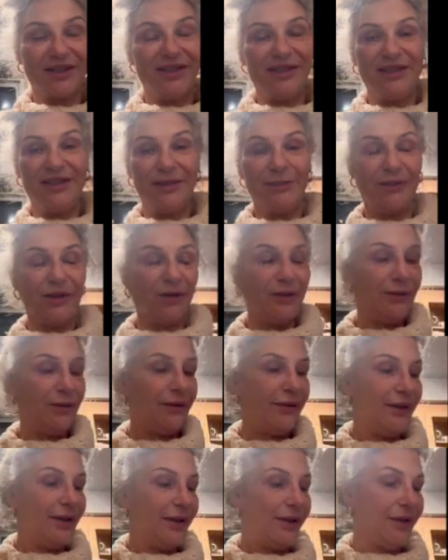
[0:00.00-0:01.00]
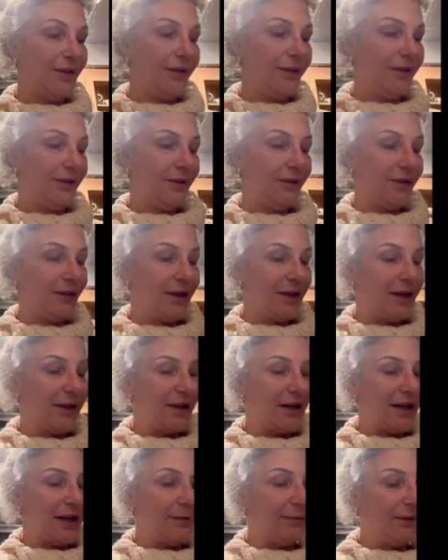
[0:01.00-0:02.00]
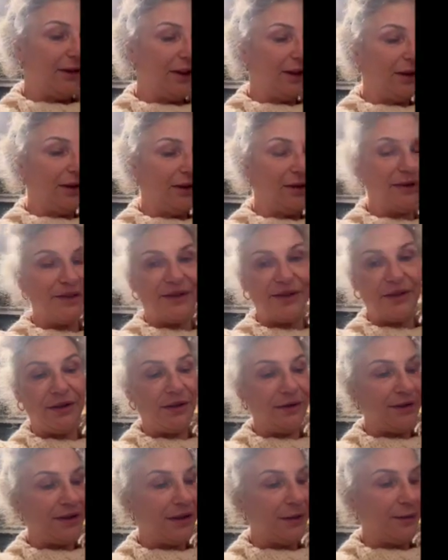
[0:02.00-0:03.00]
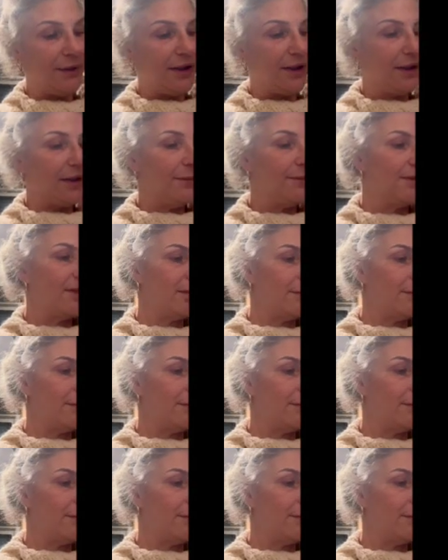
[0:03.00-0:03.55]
Dump the whole thing in. I'm a little loosey-goosey when it comes to